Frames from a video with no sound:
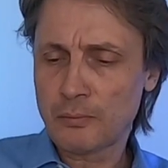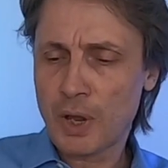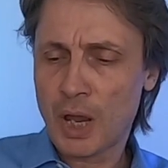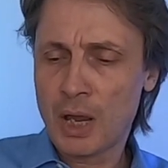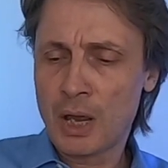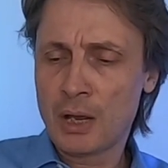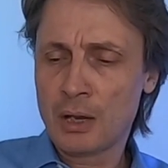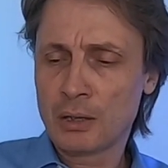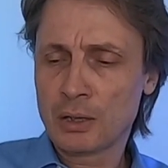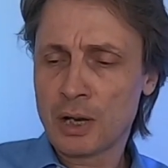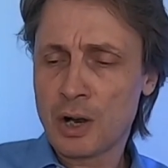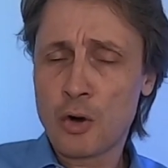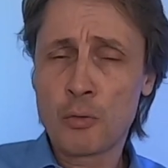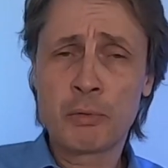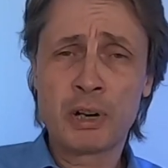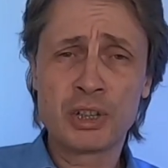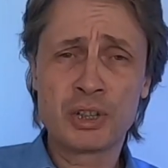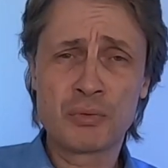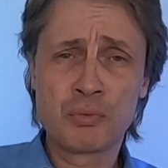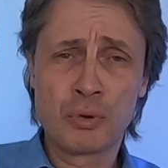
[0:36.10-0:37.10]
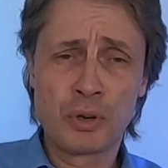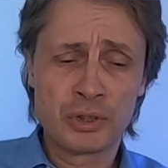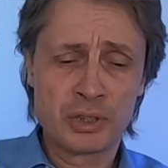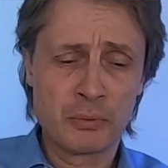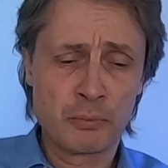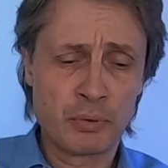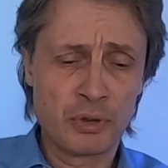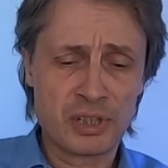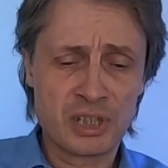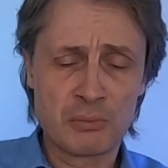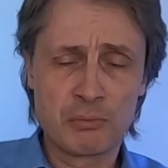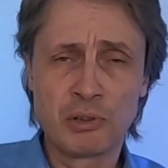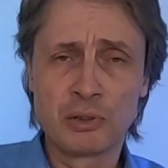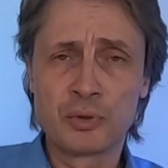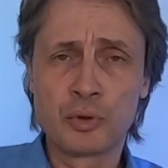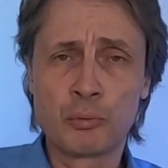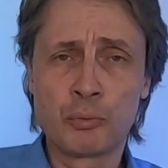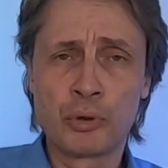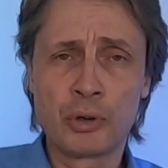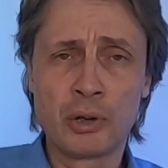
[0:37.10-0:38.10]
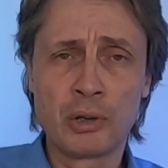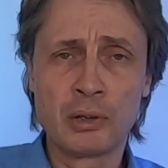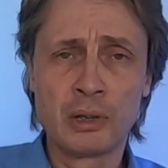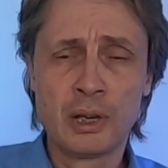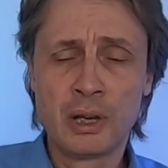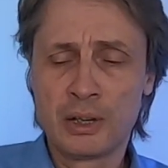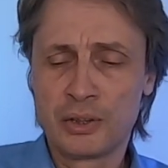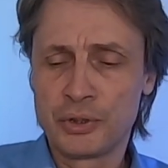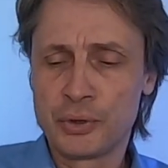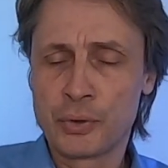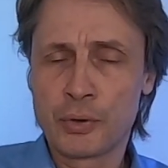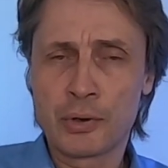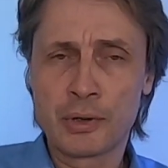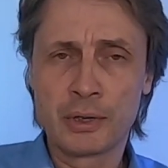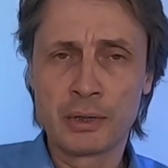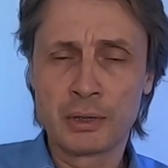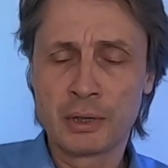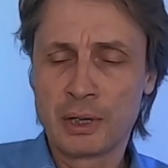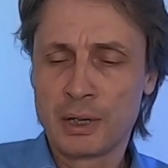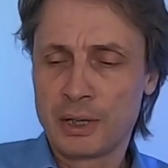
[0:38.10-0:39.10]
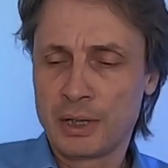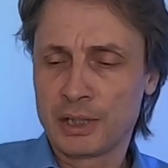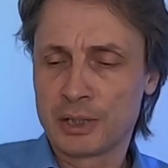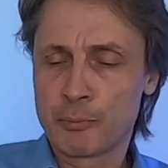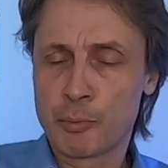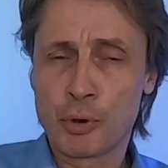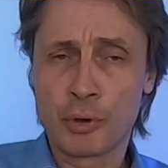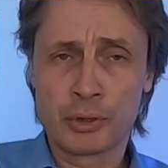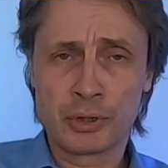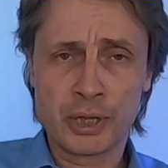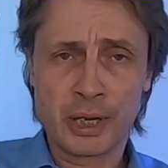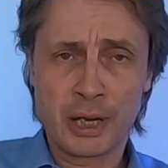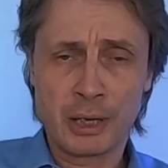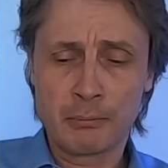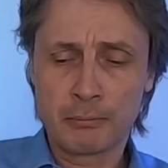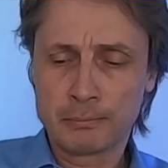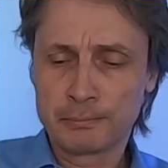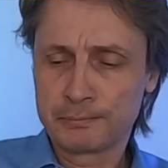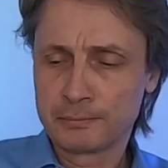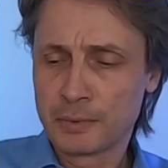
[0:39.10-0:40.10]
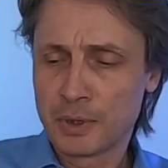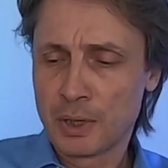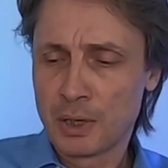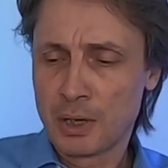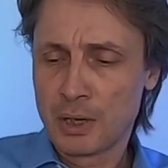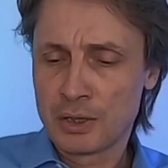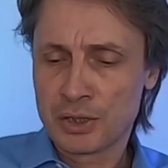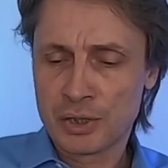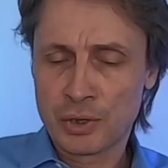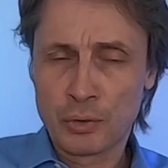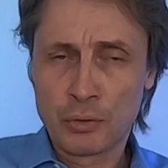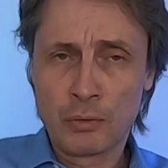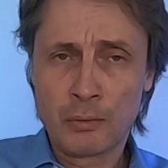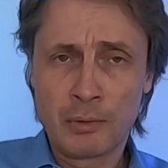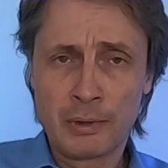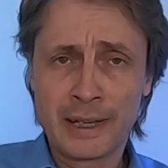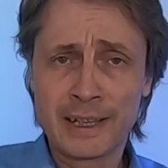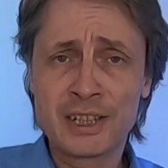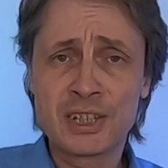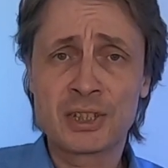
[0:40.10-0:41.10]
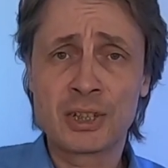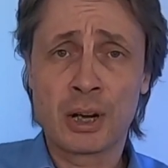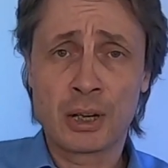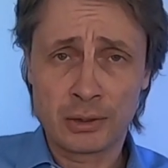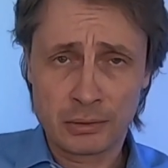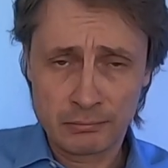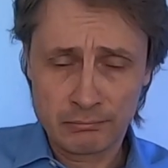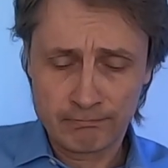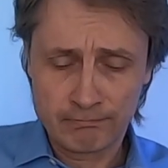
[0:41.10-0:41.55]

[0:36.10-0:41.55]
and how much water possible to boil during its burn time. So let's start.